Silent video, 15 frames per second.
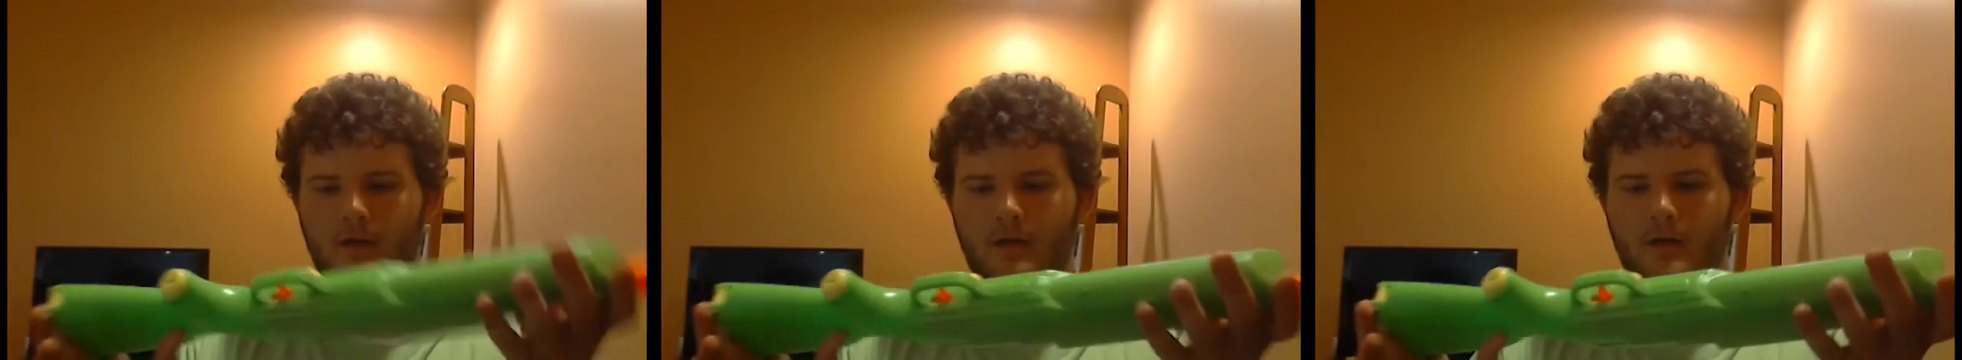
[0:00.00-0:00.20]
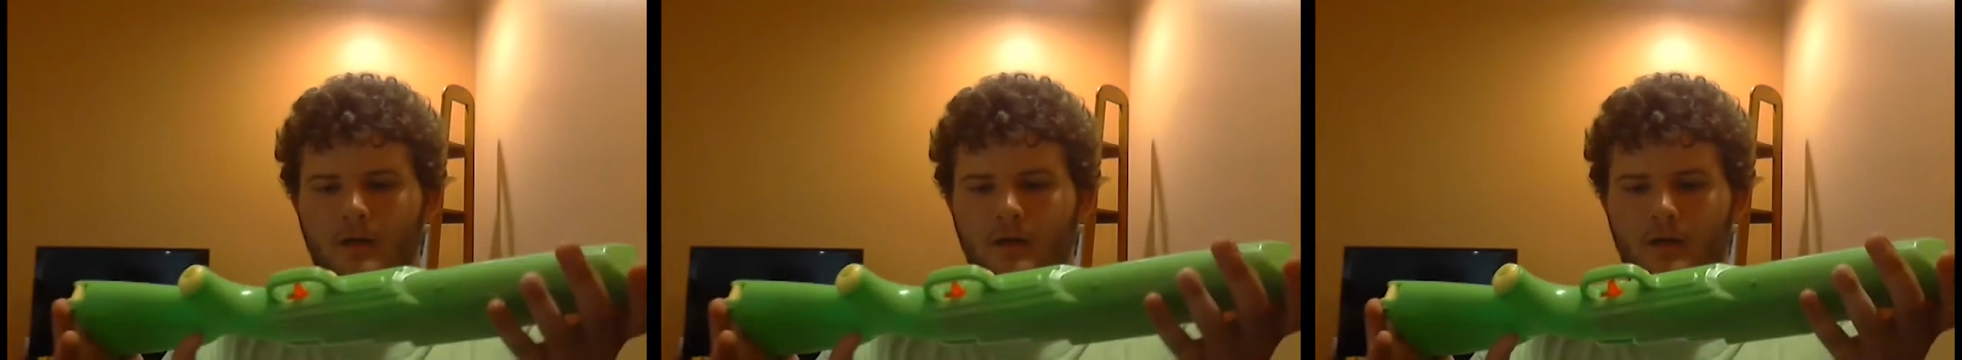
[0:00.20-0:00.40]

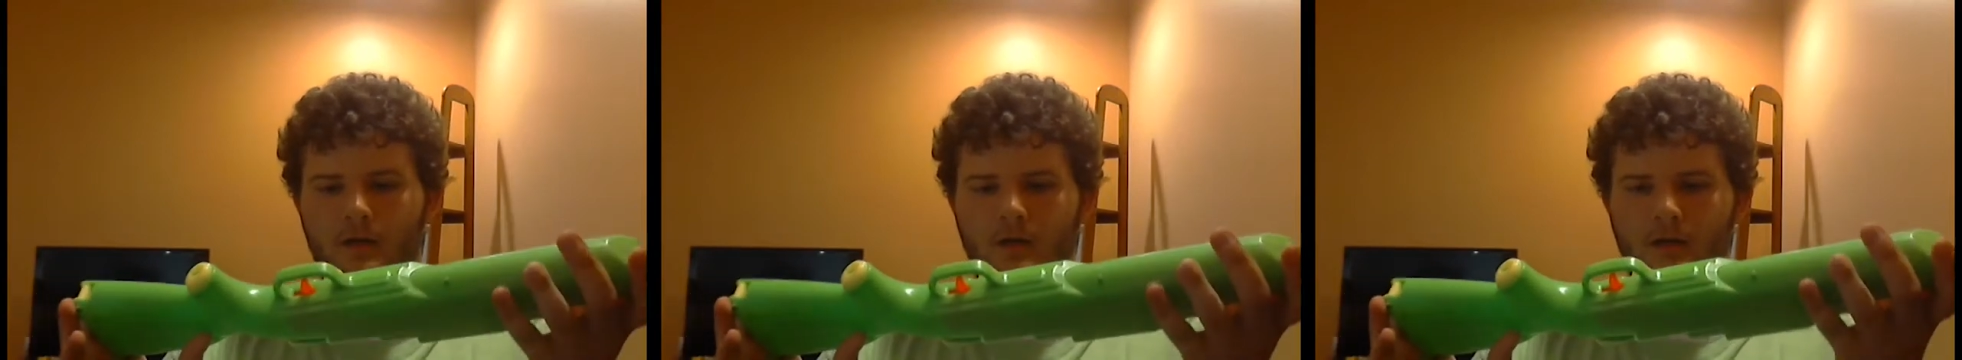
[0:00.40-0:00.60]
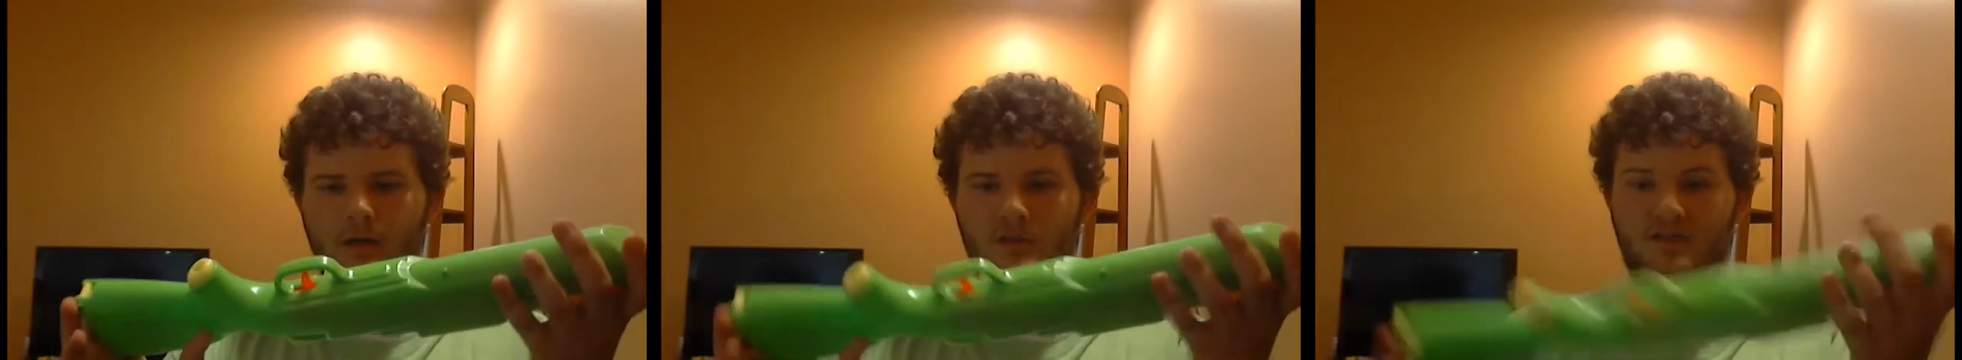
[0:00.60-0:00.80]

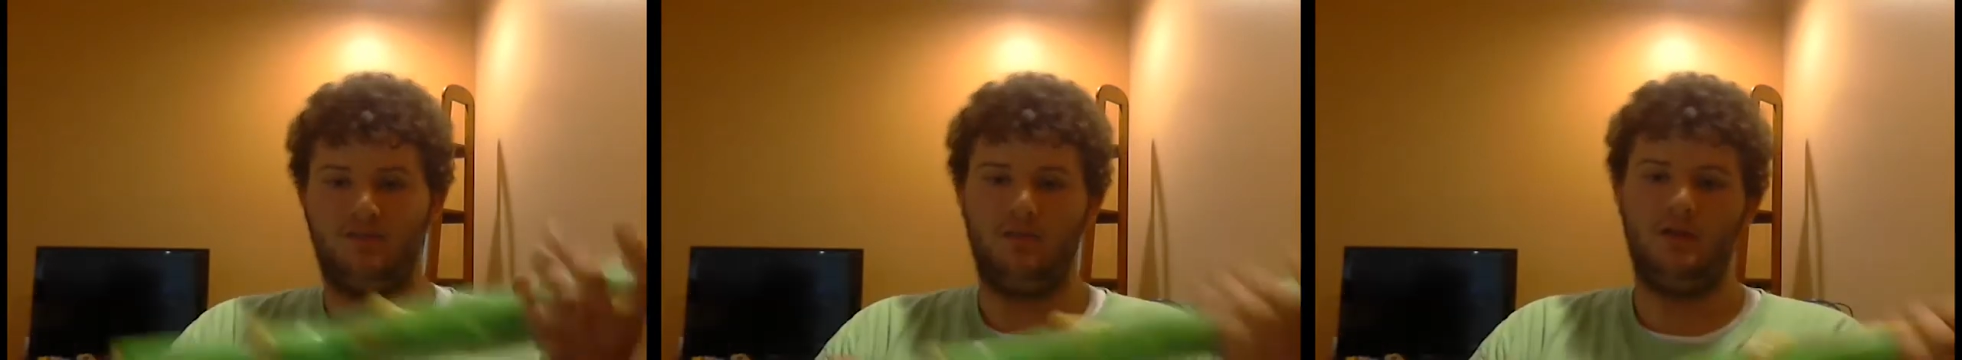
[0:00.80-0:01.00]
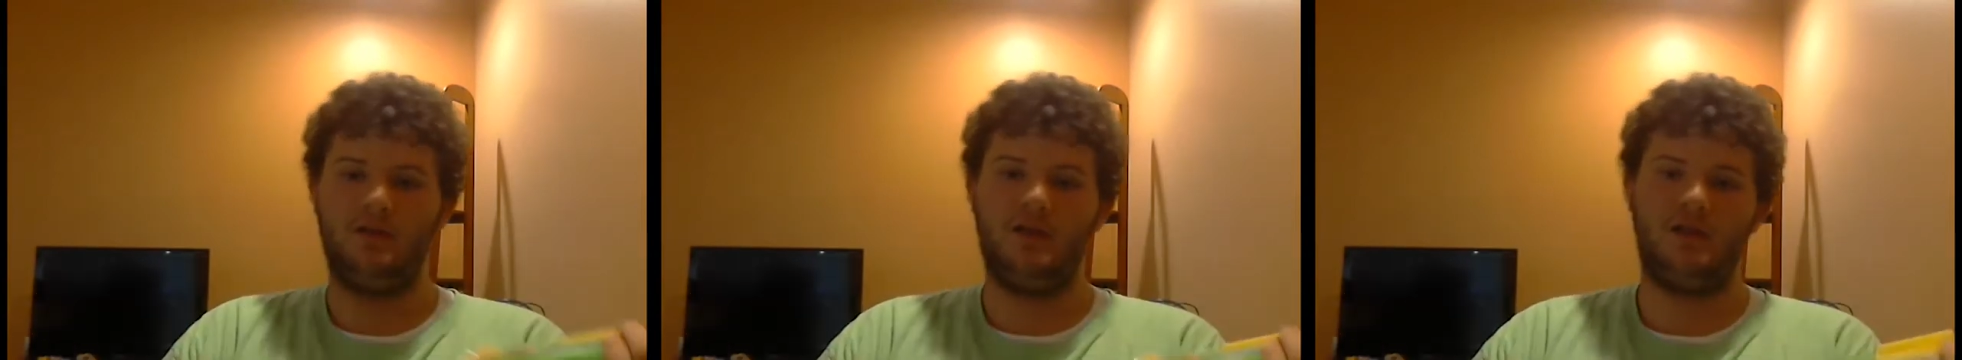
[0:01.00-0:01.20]
Uh, it's a
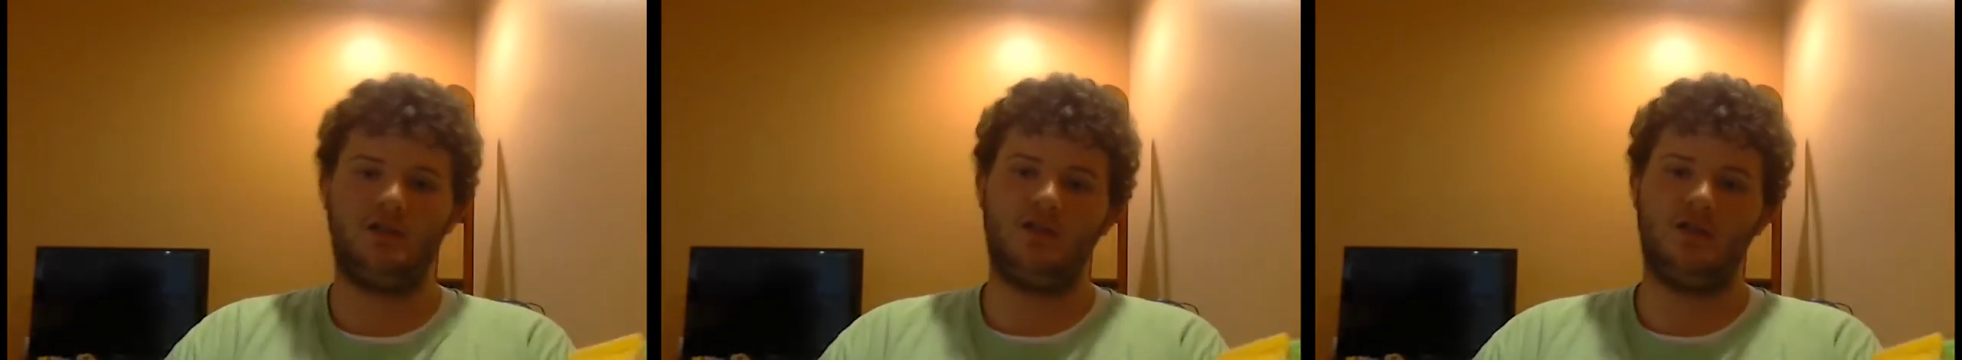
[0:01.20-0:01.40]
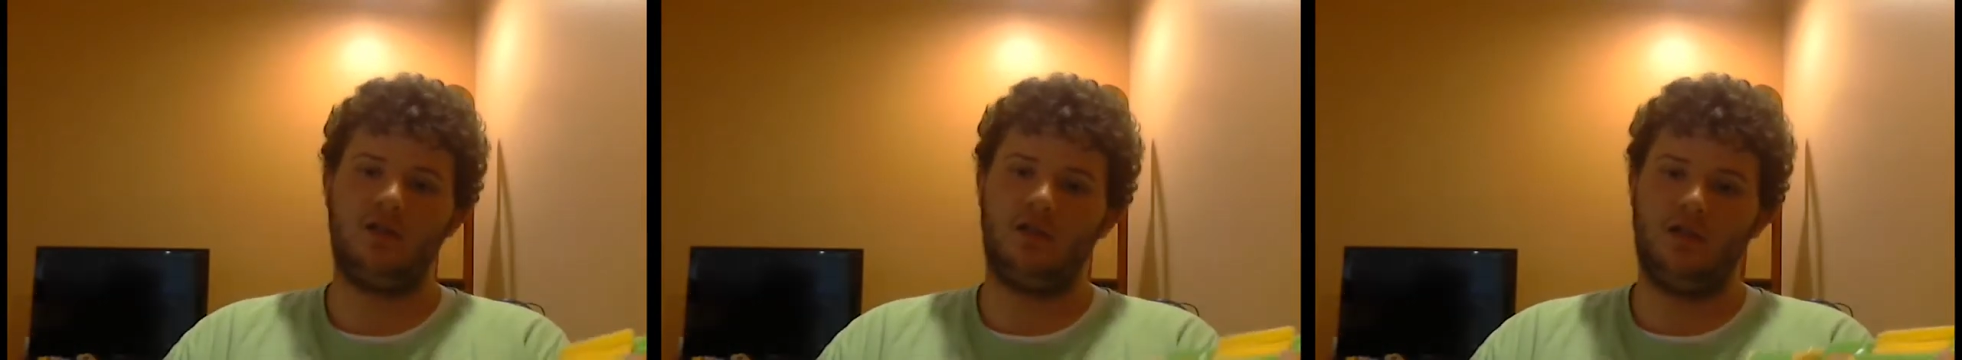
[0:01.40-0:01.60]
bolt
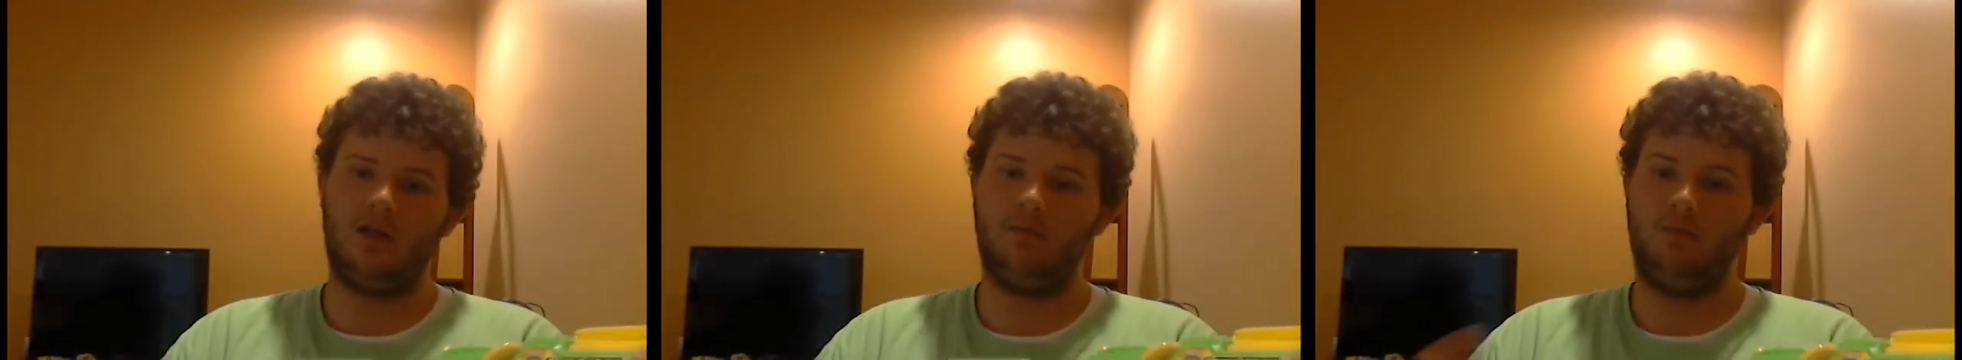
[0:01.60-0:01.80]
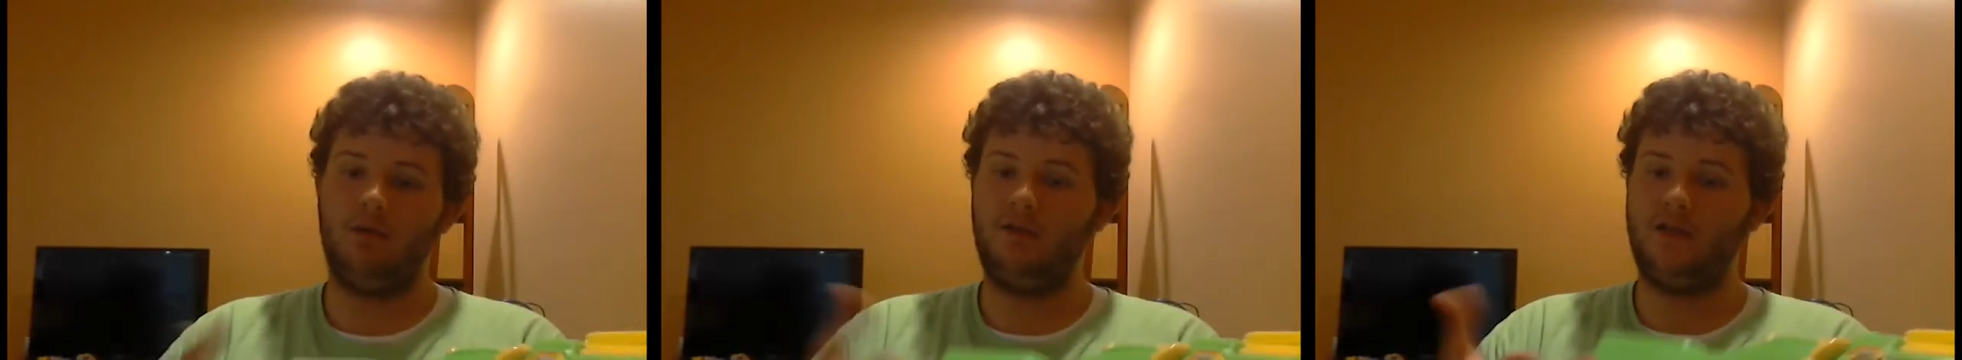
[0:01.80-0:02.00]
action. I like
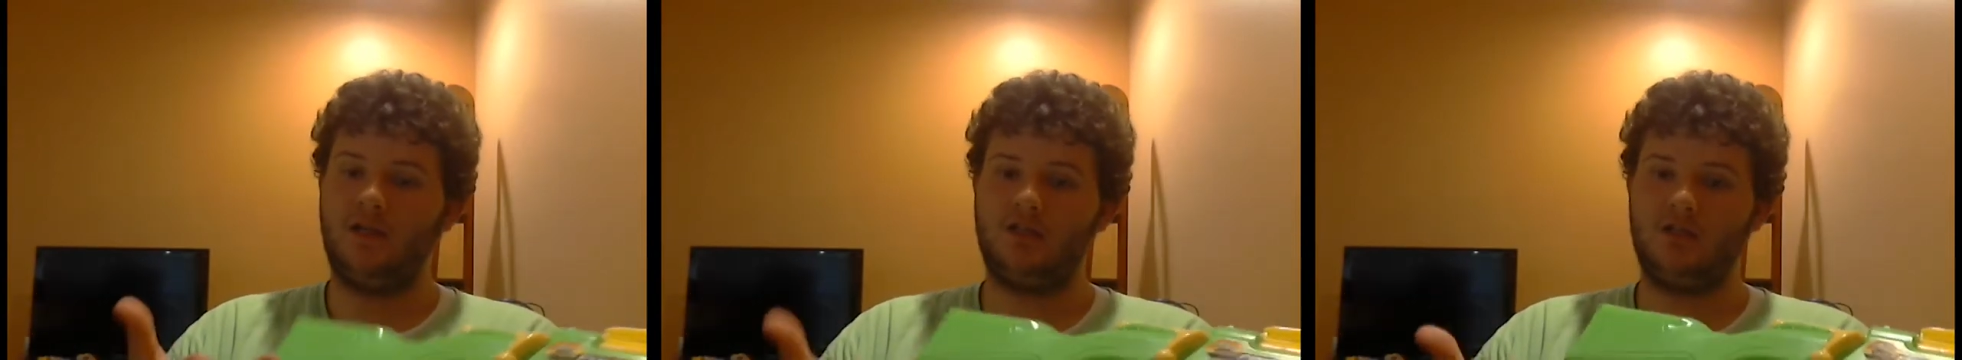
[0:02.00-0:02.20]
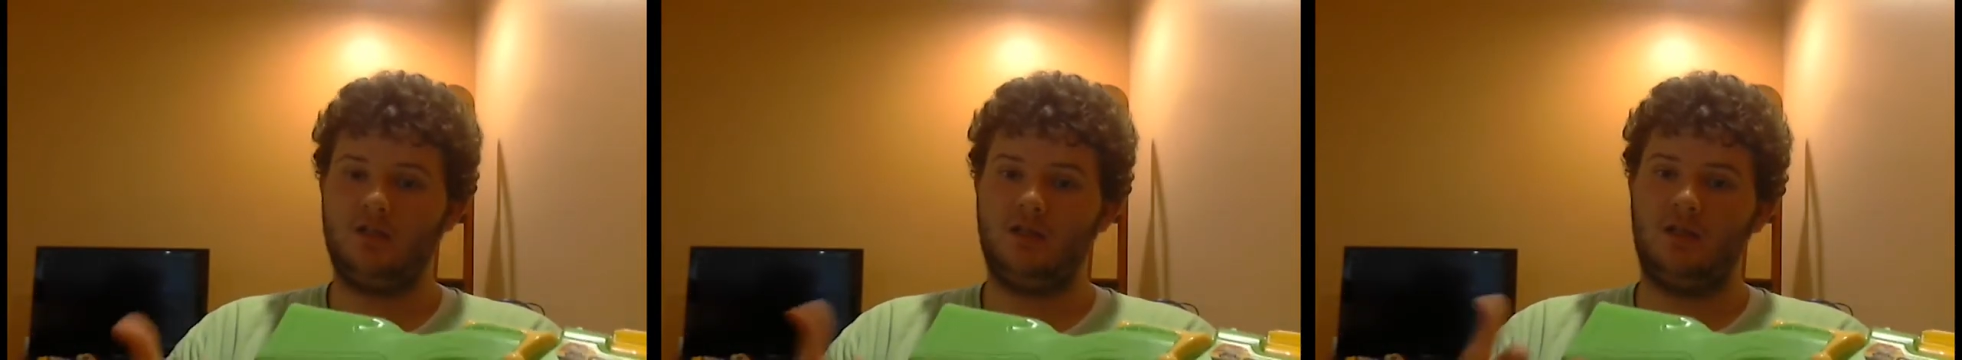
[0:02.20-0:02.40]
bolt
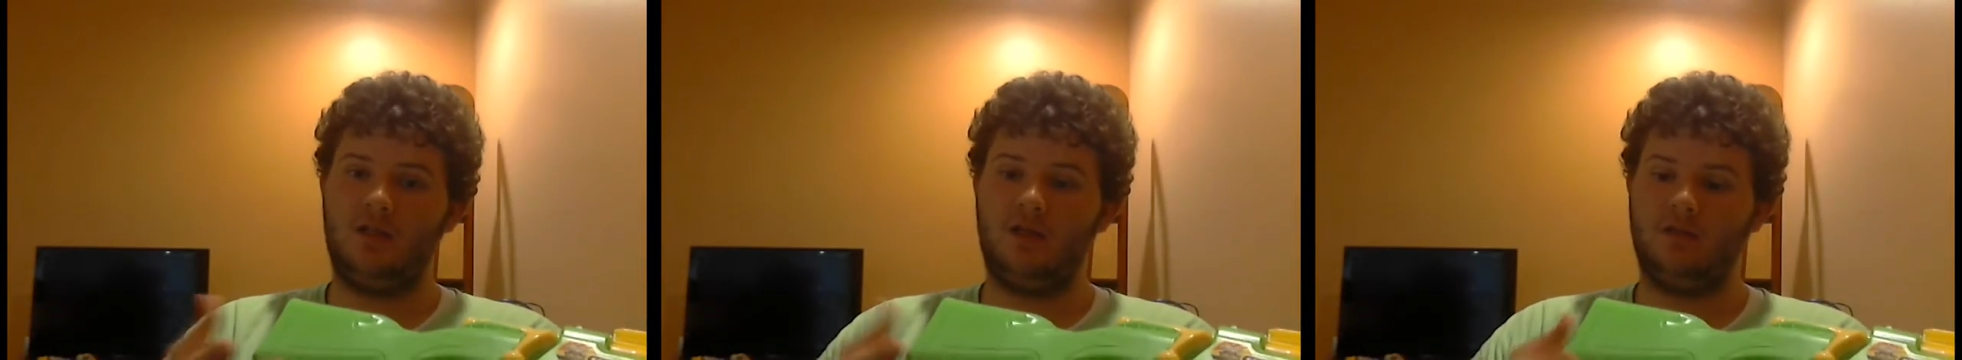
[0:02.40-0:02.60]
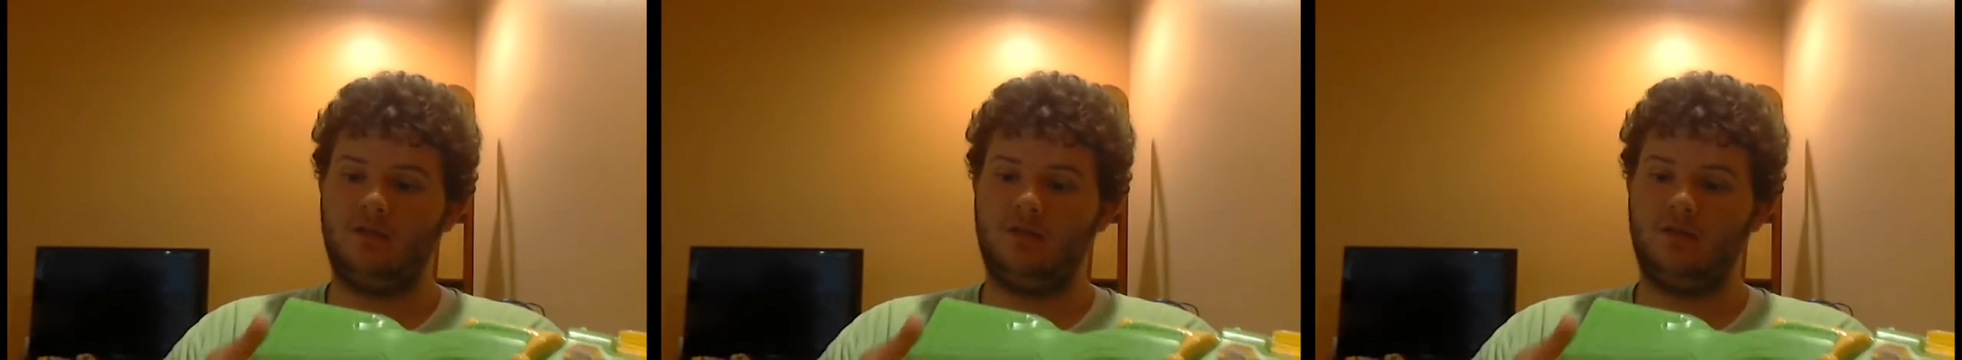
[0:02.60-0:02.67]
actions a lot,